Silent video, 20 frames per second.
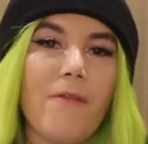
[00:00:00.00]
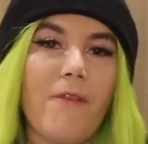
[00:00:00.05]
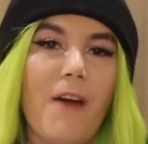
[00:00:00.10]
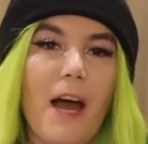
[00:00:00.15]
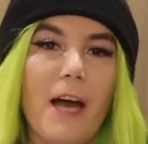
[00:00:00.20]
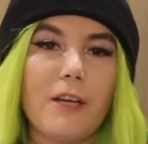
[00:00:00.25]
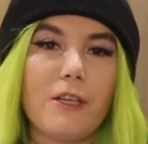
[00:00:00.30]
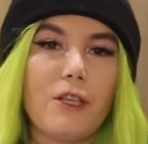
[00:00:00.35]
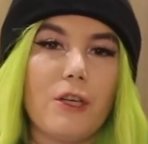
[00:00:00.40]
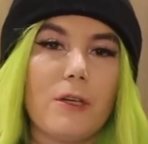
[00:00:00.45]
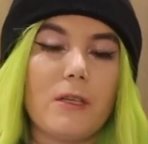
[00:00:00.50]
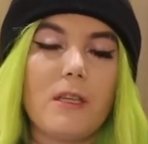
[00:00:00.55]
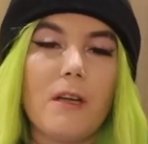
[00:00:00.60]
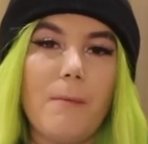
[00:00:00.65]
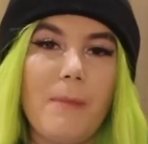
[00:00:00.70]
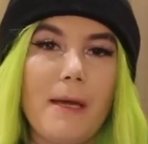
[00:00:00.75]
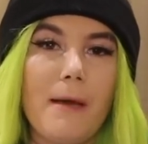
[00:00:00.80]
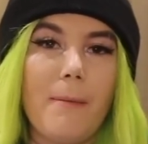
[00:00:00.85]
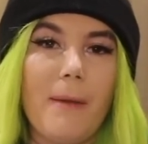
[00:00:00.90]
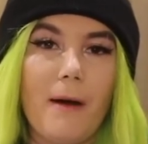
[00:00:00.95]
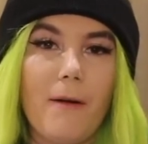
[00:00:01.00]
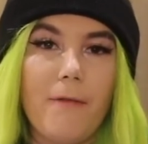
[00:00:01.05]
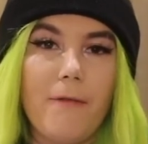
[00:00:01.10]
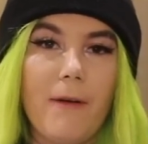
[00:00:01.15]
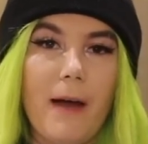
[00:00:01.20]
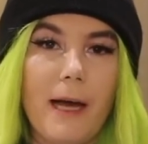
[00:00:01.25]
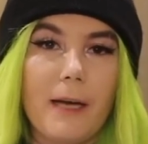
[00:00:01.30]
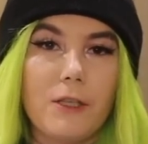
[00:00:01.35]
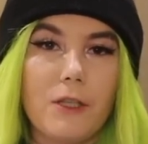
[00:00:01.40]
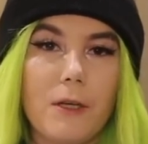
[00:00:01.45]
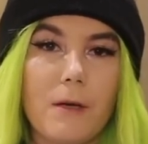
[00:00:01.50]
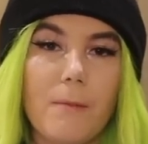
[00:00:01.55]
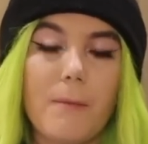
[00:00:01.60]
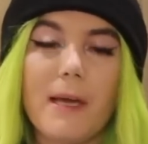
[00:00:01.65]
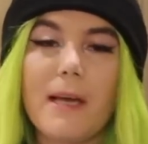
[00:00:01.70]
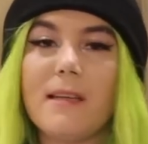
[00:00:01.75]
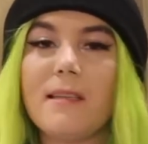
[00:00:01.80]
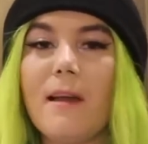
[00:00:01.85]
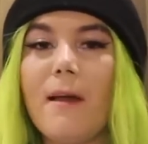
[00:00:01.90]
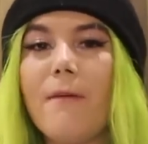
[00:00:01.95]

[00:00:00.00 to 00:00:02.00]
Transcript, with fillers: fashion to be about fashion because